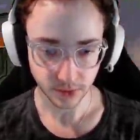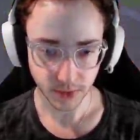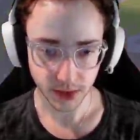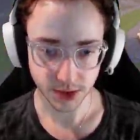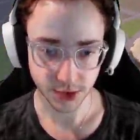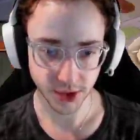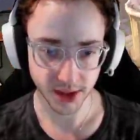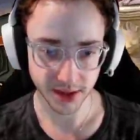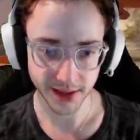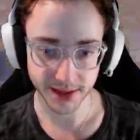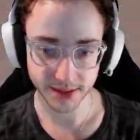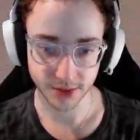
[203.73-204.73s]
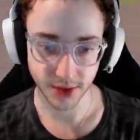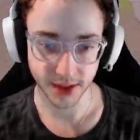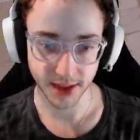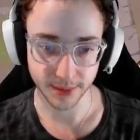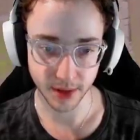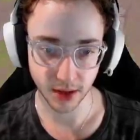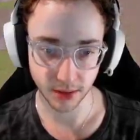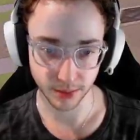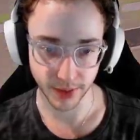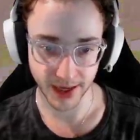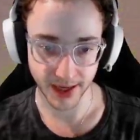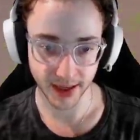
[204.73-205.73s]
So try to think about
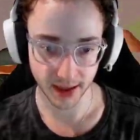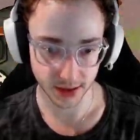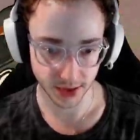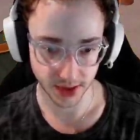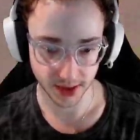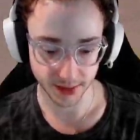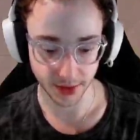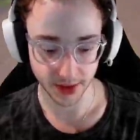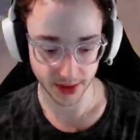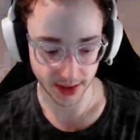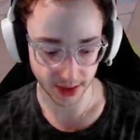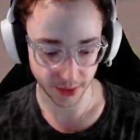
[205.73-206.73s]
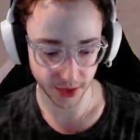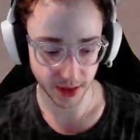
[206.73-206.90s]
buying, try to think about economy,